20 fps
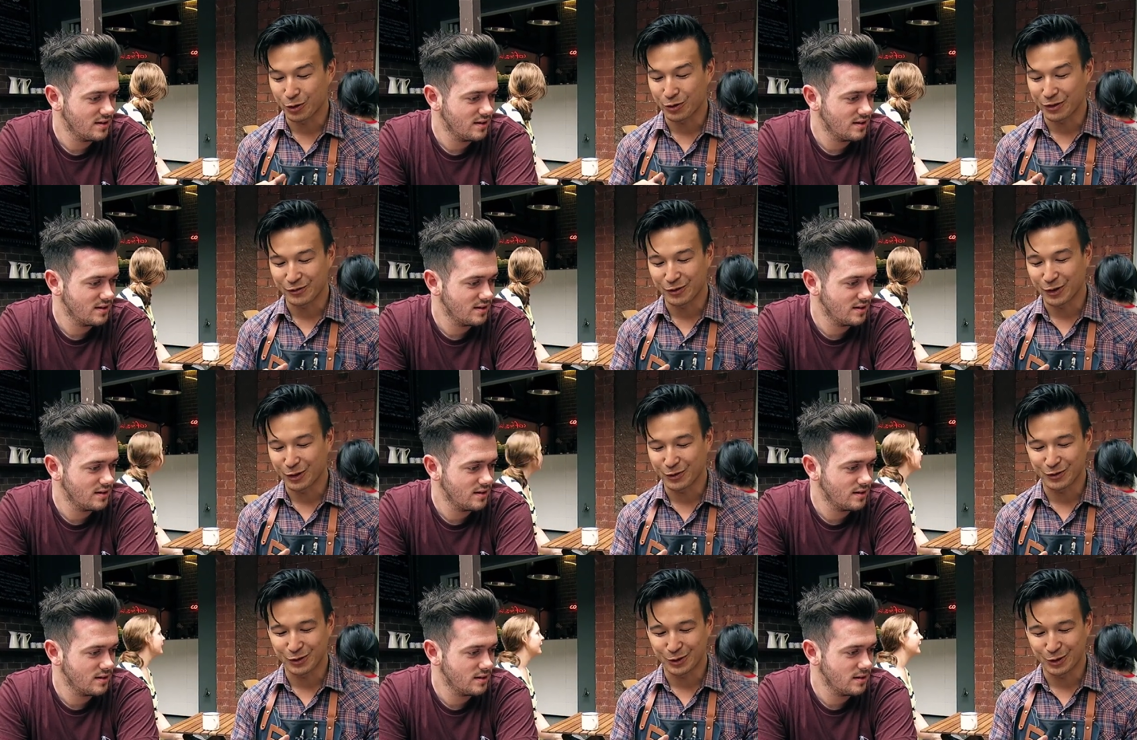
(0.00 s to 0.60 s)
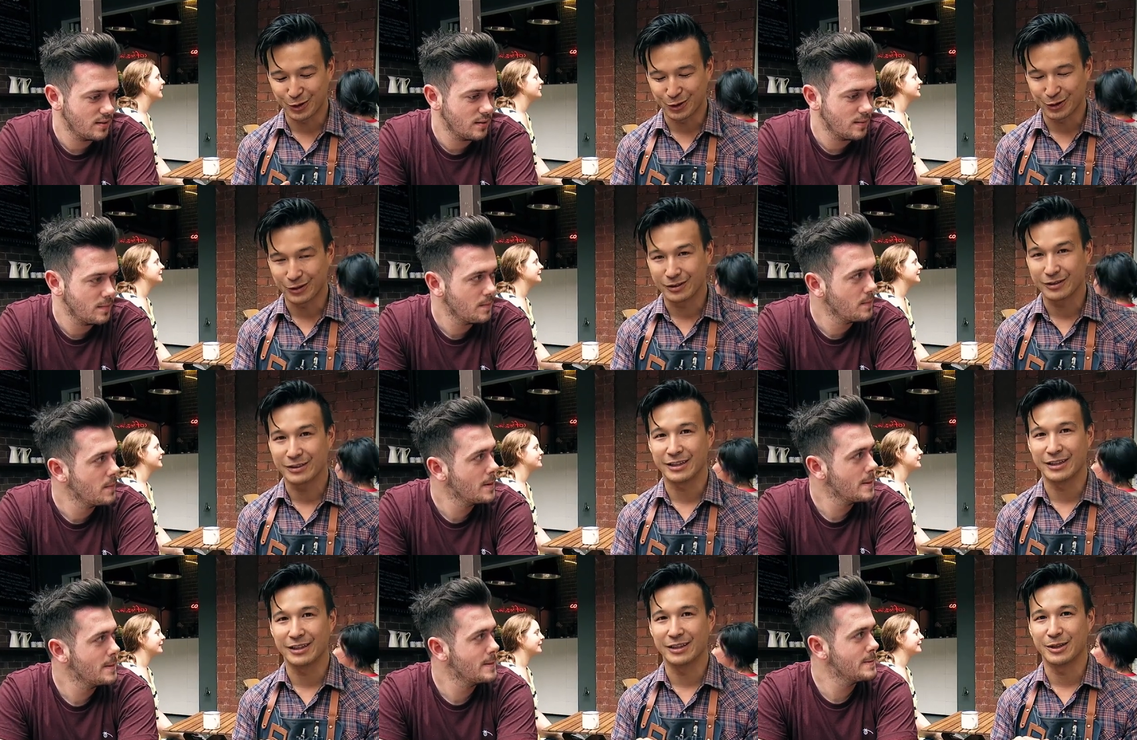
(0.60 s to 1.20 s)
Speaker 1: water involved at
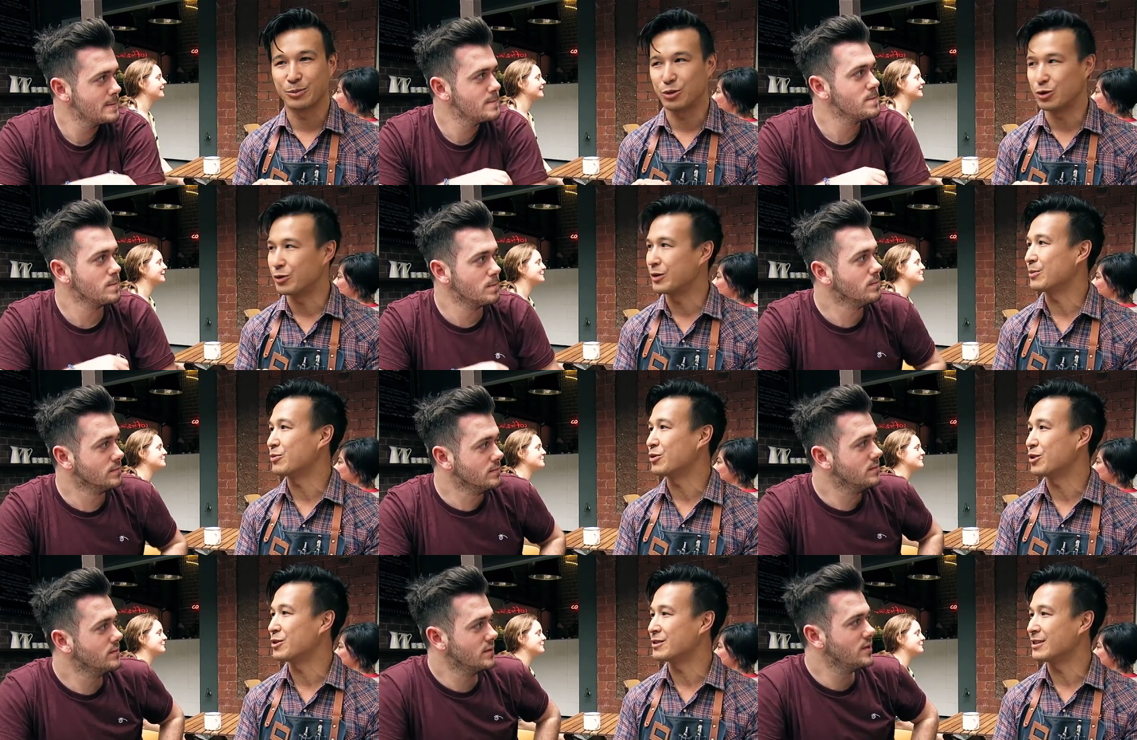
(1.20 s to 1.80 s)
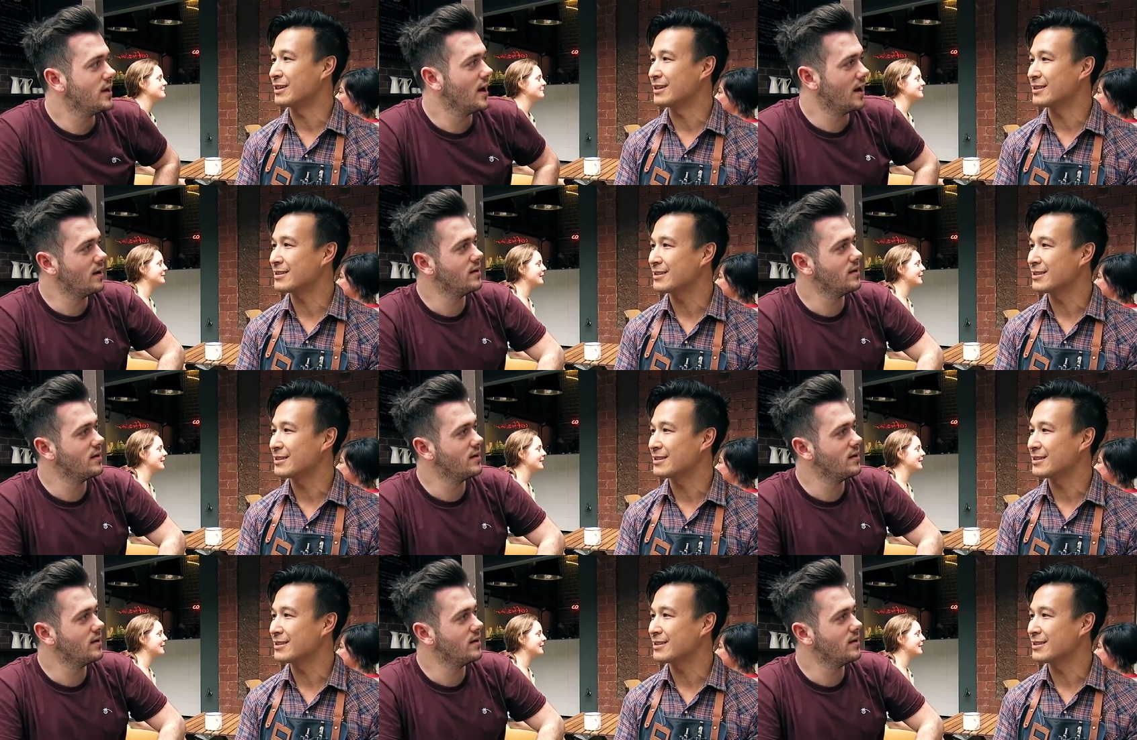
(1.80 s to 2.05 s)
all in the brewing process.